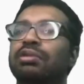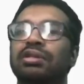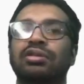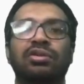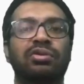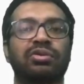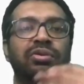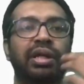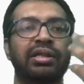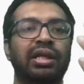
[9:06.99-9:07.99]
This is
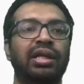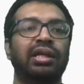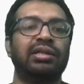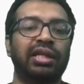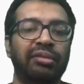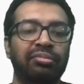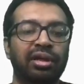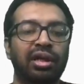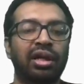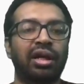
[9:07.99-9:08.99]
also exactly saying
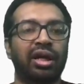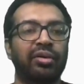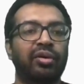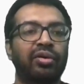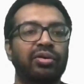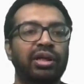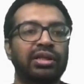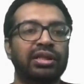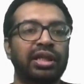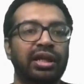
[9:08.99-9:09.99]
I want to,
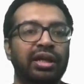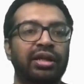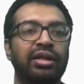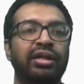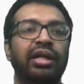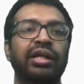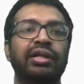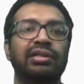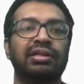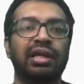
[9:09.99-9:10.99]
let's say, return int
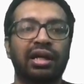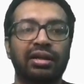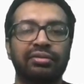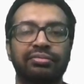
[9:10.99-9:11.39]
star,